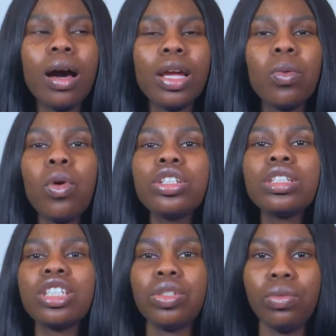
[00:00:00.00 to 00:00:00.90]
in what
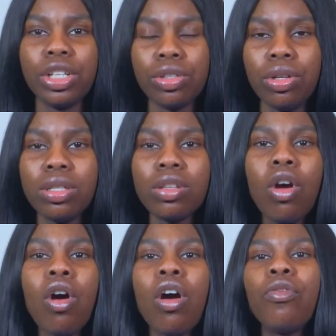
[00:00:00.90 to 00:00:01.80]
situations
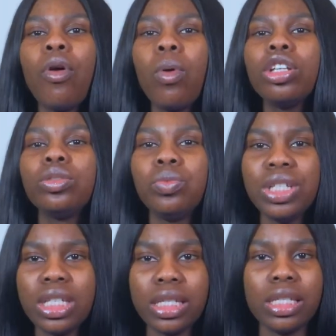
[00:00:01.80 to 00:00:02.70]
or for what
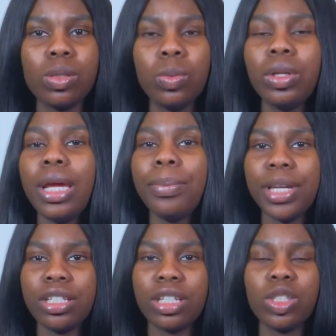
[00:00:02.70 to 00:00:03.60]
reasons would a
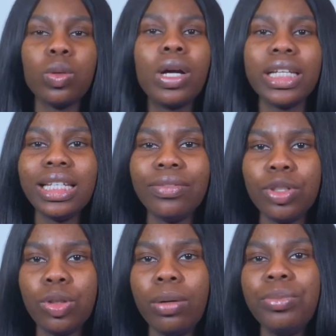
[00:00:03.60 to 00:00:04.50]
patient or an
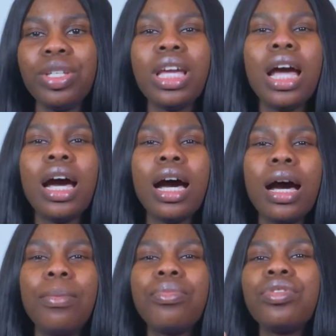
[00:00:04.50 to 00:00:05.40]
individual be
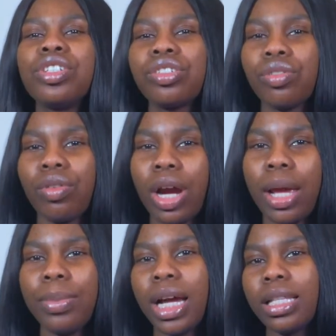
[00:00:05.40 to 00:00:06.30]

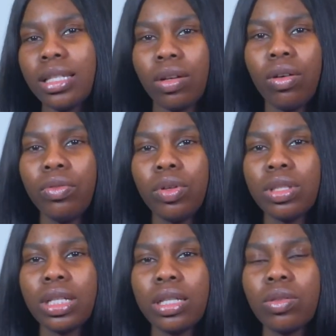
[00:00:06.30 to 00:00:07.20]
prescribed
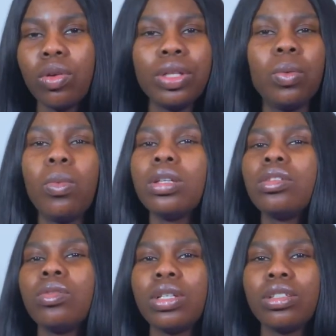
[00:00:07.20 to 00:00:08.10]
anticonvulsants, or in what
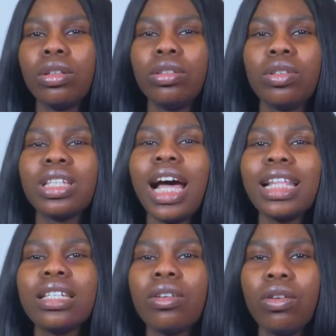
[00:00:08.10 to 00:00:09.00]
situation does
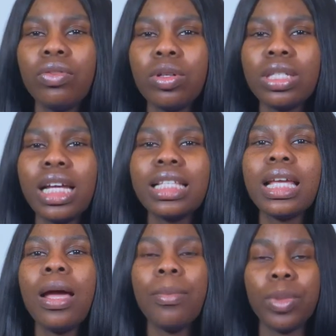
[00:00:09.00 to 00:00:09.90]
anticonvulsants
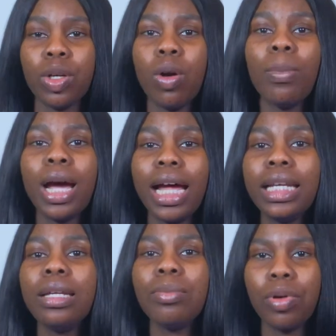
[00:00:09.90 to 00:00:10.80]
become
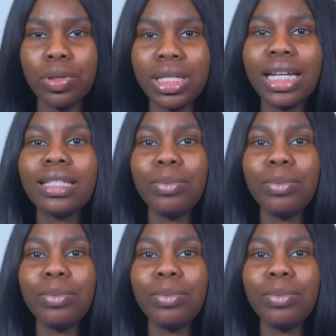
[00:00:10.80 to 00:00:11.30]
an important